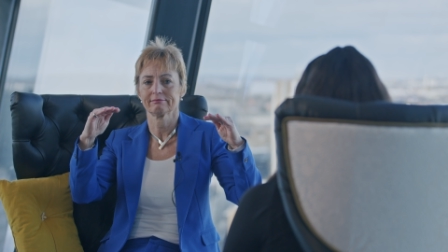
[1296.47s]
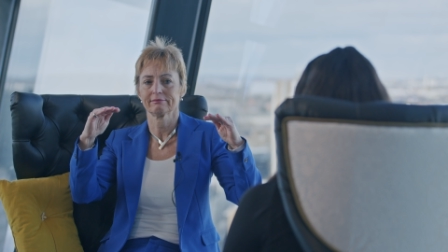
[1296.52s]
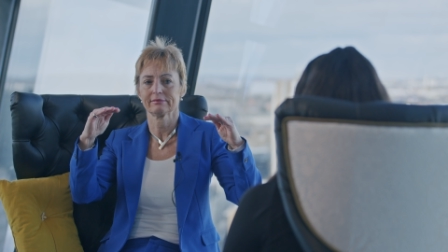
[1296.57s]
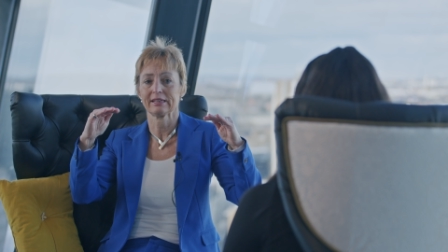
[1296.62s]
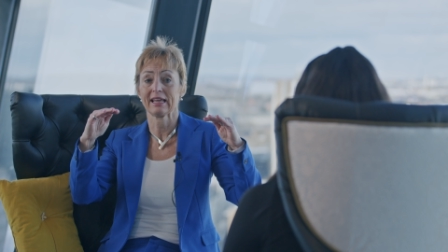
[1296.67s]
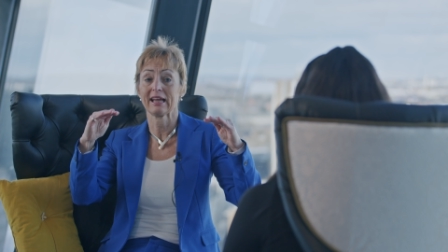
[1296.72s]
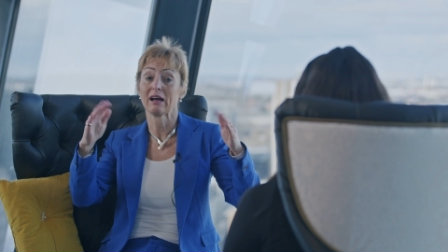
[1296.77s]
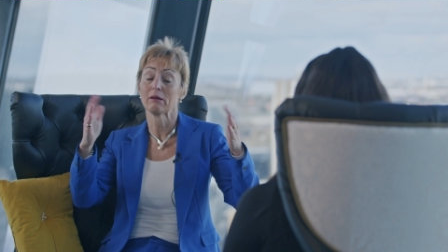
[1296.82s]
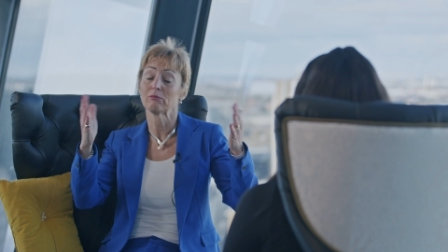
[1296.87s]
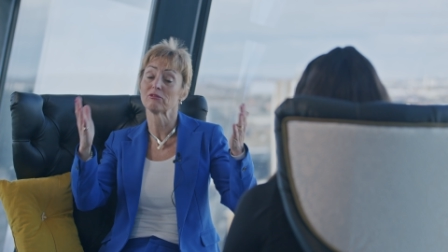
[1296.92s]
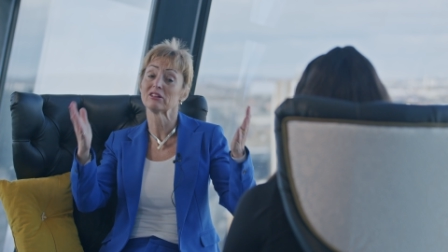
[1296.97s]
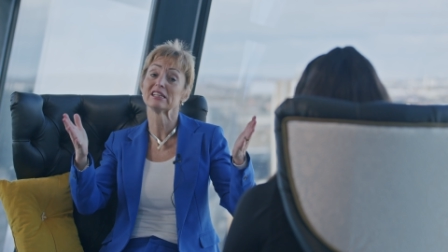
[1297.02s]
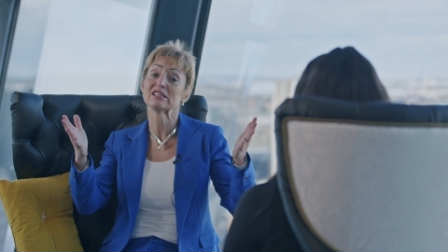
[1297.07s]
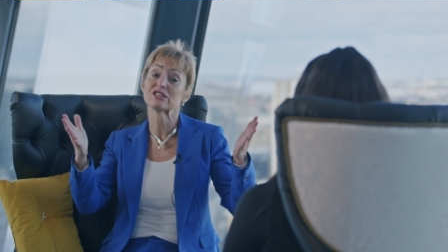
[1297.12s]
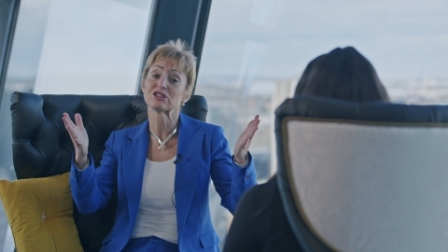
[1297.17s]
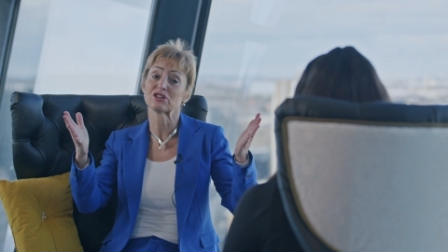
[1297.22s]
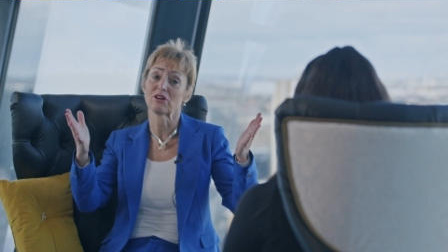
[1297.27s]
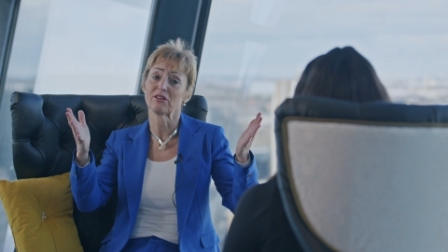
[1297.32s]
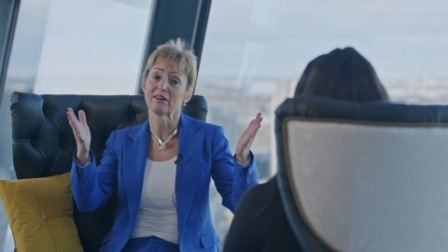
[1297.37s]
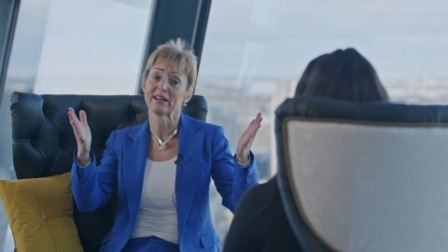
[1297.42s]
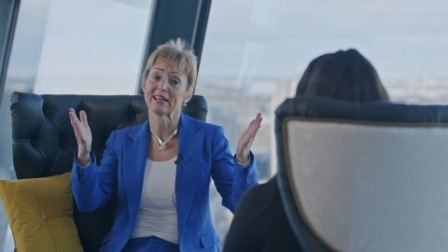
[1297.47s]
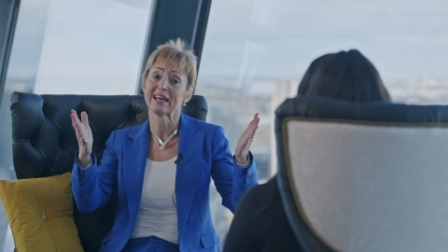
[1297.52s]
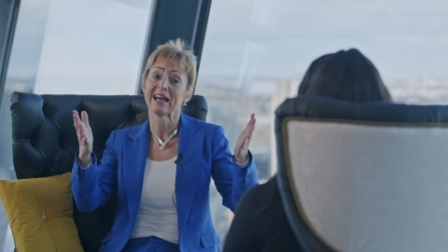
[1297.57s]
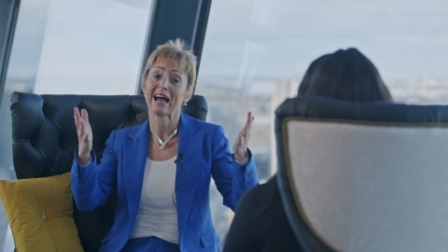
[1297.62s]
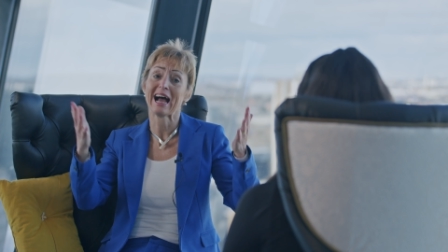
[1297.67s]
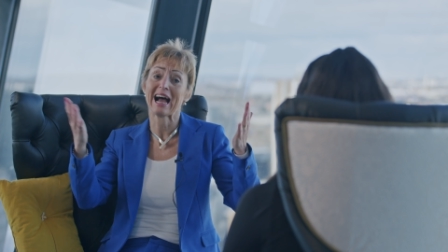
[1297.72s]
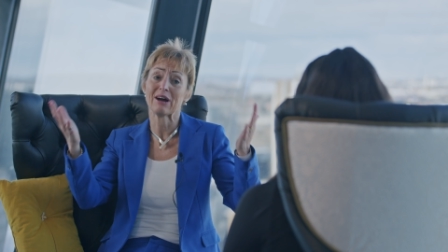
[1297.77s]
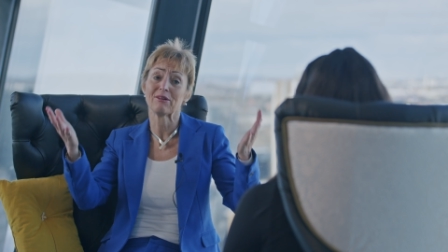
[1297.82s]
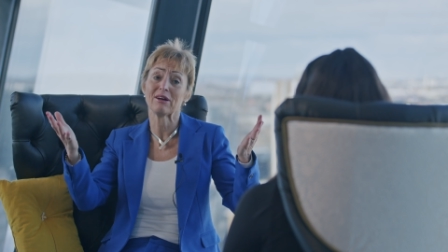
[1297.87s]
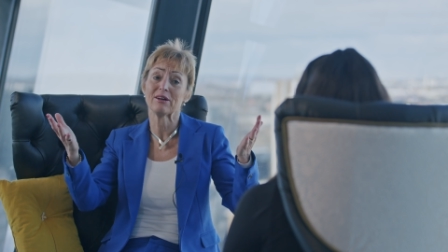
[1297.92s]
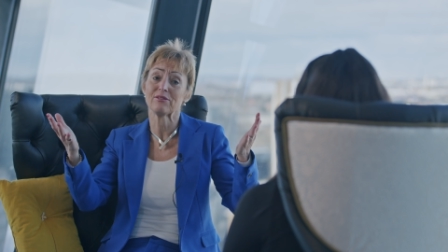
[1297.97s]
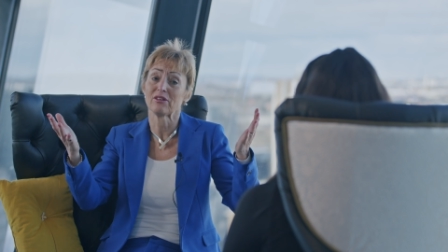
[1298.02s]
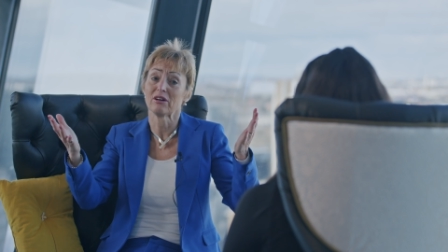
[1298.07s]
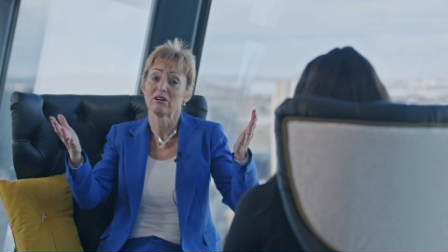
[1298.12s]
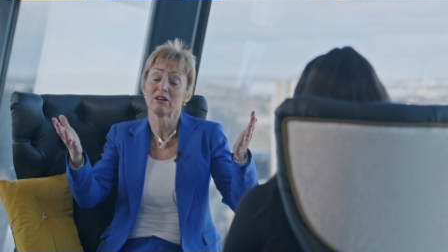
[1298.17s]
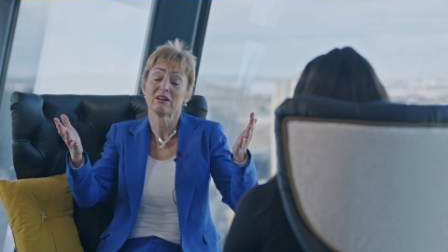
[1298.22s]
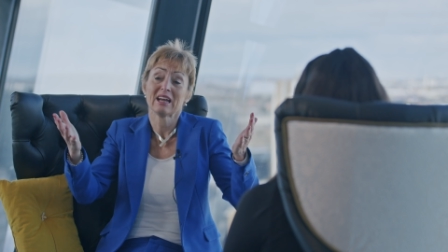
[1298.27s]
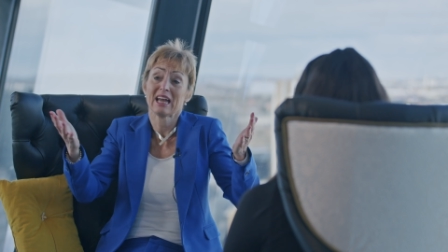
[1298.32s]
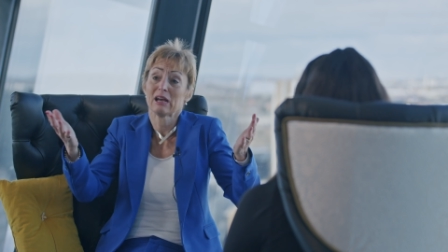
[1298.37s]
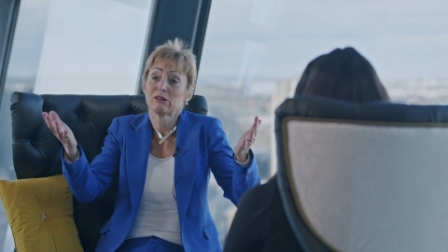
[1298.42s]
Yeah, I'm really sorry. Okay.
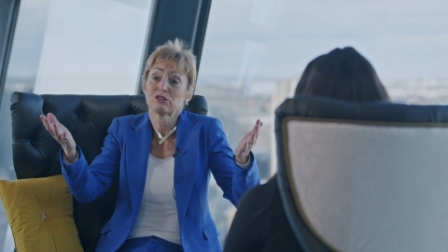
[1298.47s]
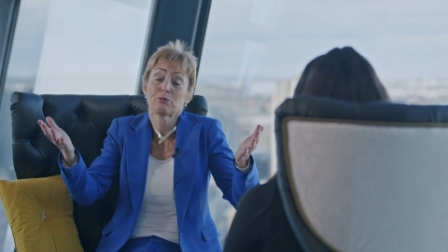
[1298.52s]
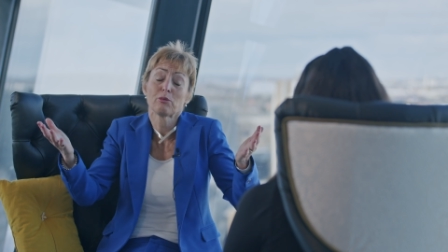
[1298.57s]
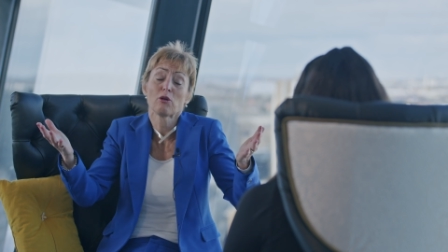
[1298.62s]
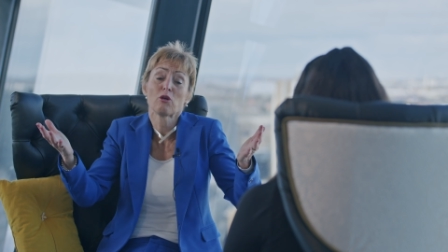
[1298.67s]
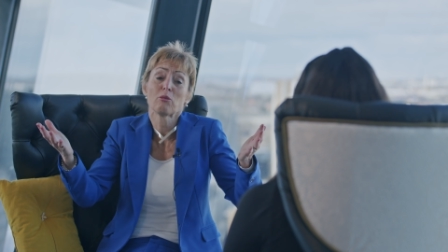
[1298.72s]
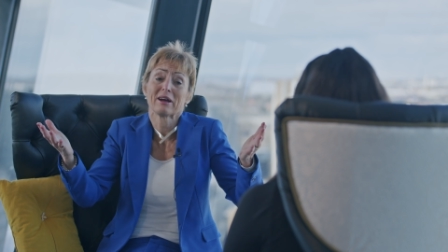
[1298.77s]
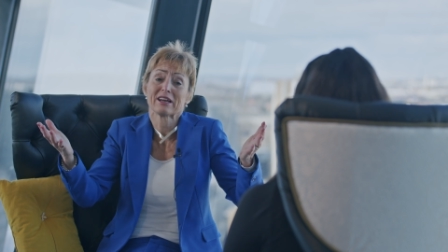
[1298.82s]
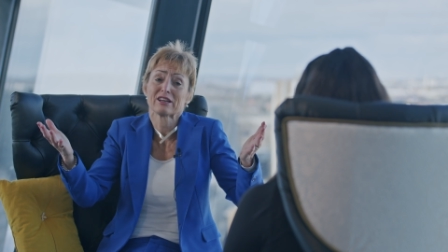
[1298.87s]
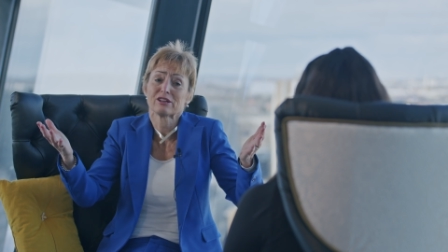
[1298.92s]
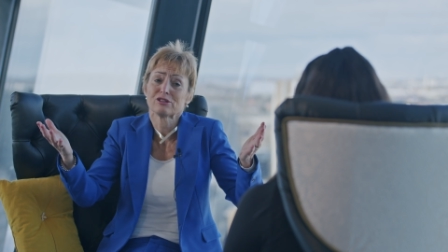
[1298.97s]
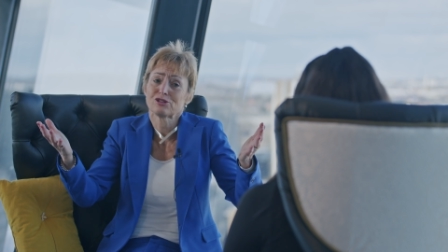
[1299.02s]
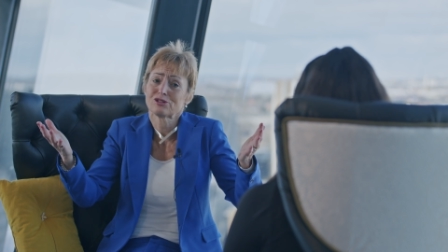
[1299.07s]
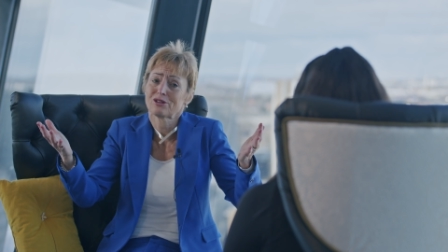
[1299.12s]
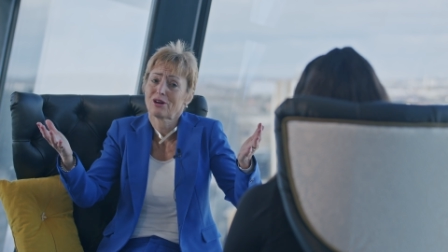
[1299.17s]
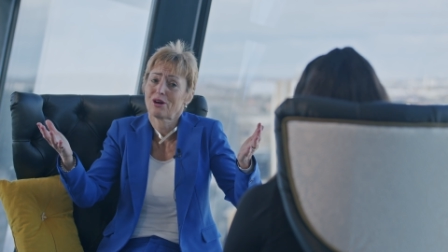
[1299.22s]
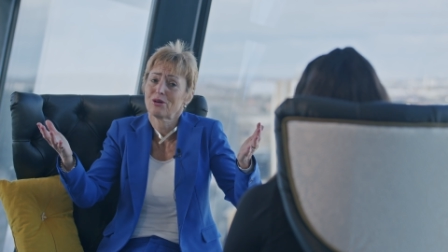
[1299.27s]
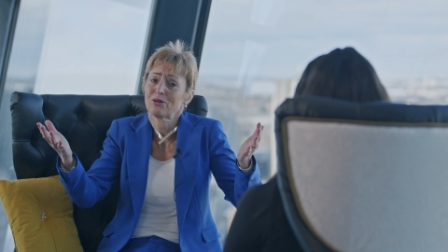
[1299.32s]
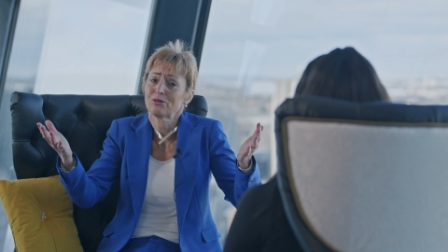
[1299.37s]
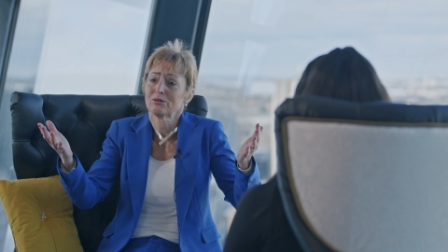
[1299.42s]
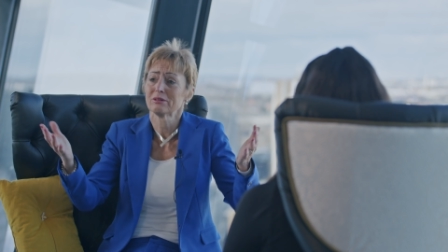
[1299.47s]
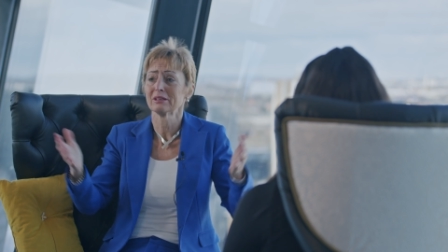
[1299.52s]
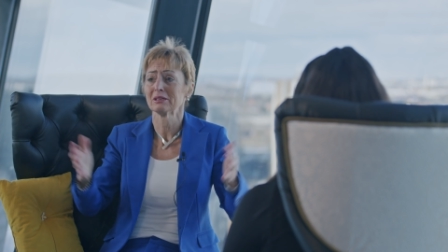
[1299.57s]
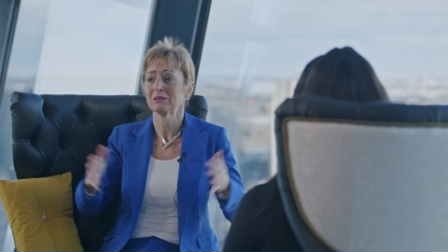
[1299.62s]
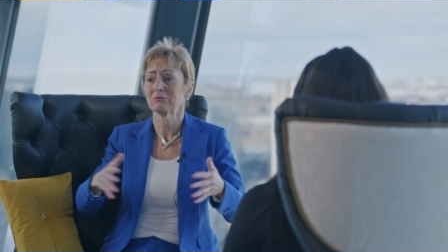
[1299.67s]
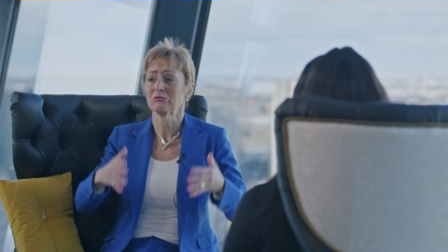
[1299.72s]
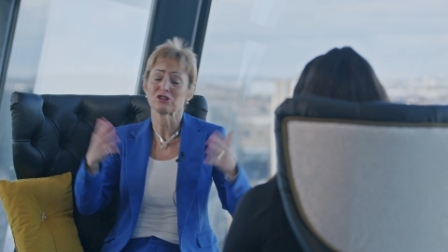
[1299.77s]
However, it was beyond my control.